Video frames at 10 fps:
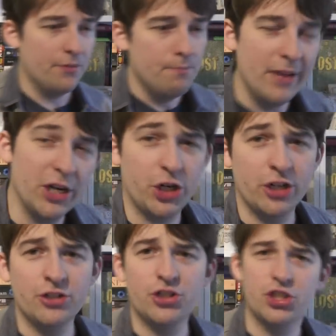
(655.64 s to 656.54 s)

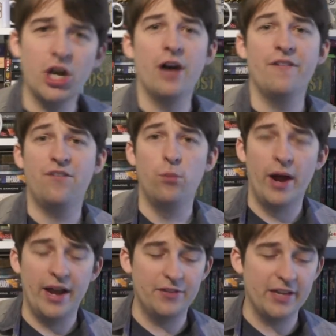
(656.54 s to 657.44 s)
mission stuff
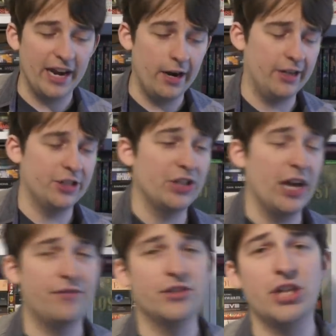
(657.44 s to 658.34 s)
where the characters
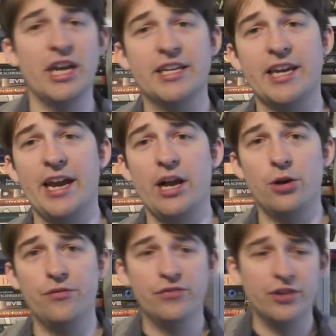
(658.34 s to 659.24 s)
have to take care
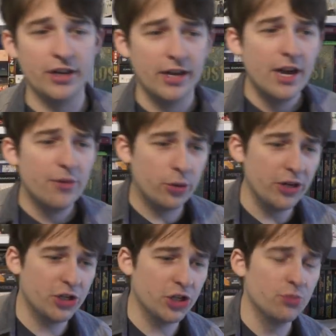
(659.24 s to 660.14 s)
of the
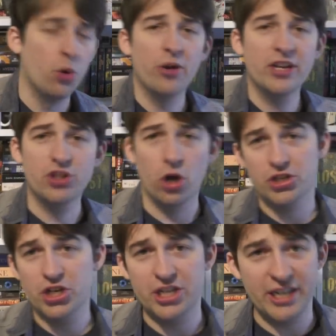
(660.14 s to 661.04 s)
creature's more
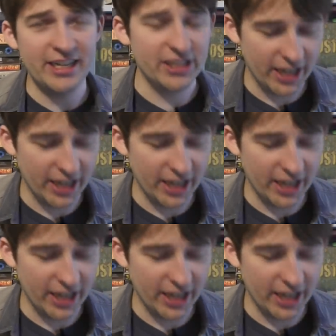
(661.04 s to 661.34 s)
exotic needs,